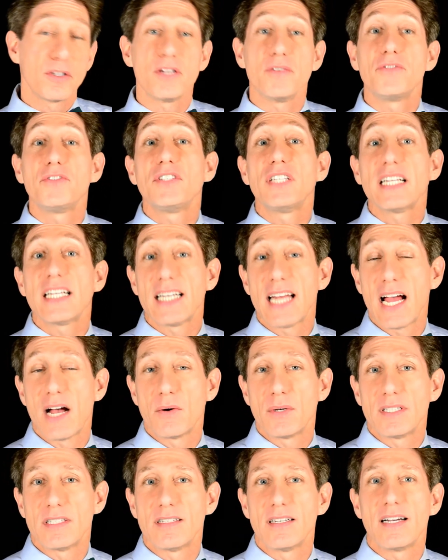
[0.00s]
you've seen
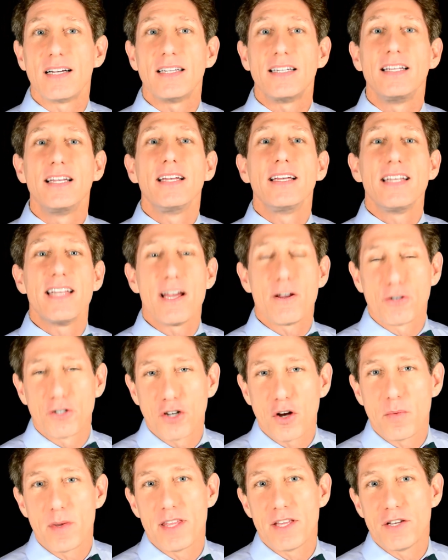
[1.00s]
how it's done, now
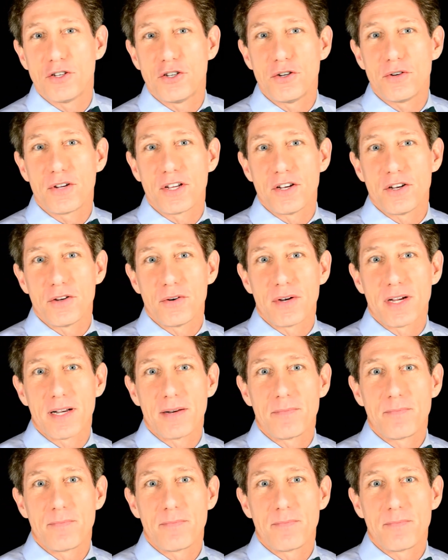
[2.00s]
show me that you can do it.